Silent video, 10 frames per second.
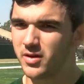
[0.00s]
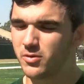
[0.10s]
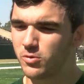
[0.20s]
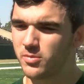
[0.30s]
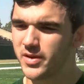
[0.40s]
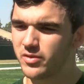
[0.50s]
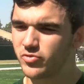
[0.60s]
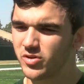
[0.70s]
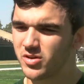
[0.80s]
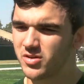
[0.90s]
a quarterback
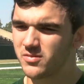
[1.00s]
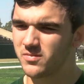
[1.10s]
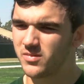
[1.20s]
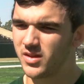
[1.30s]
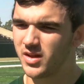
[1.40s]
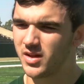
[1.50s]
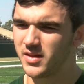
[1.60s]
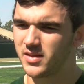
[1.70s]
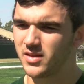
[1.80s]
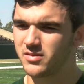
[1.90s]
draw, and I
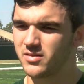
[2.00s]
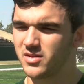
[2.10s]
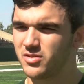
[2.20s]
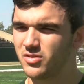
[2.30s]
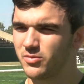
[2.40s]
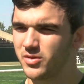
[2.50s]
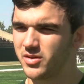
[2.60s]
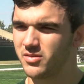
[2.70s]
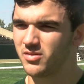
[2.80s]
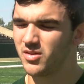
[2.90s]
think that's initially
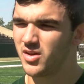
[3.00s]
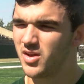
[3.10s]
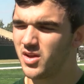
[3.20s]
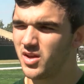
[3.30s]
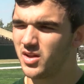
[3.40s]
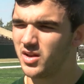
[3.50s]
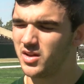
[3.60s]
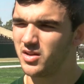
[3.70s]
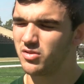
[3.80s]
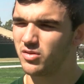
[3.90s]
when he
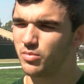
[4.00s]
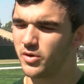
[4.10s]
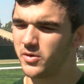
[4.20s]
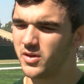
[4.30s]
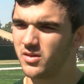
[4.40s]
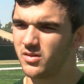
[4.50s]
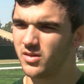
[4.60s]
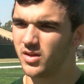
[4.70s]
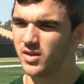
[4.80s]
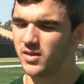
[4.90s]
initially broke it.
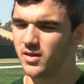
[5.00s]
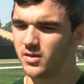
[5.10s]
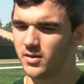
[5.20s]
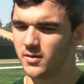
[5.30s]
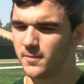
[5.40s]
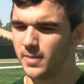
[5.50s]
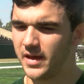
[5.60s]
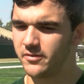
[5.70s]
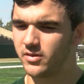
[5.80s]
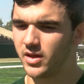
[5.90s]
And then
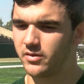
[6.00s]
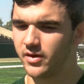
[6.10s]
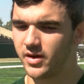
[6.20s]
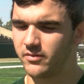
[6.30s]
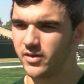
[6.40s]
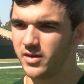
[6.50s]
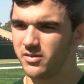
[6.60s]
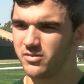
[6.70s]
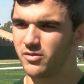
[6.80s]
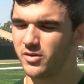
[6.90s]
after that drive, they
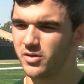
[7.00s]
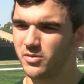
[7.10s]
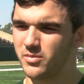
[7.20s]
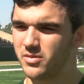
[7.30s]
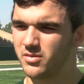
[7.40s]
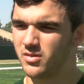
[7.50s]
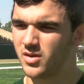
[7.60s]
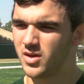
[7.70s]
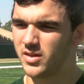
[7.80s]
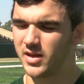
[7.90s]
started coming.
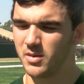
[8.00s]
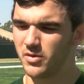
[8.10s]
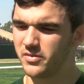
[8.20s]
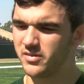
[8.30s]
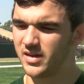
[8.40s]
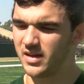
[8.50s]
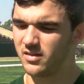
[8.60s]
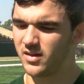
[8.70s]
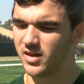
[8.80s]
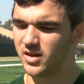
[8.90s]
They came off the
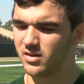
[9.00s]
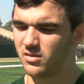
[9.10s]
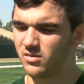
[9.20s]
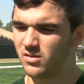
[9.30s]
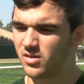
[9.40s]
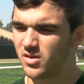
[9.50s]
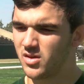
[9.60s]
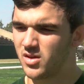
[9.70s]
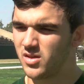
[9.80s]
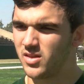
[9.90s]
sideline, and
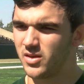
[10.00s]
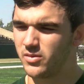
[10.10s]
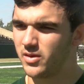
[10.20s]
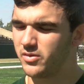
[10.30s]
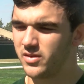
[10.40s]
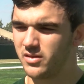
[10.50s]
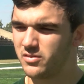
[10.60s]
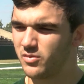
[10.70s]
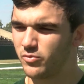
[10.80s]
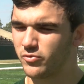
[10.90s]
they were saying
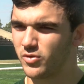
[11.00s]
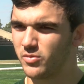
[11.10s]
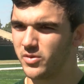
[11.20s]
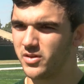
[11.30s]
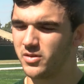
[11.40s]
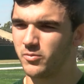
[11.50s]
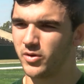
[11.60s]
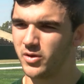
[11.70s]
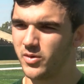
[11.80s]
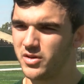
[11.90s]
something was wrong with him.
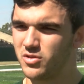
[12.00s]
Wasn't quite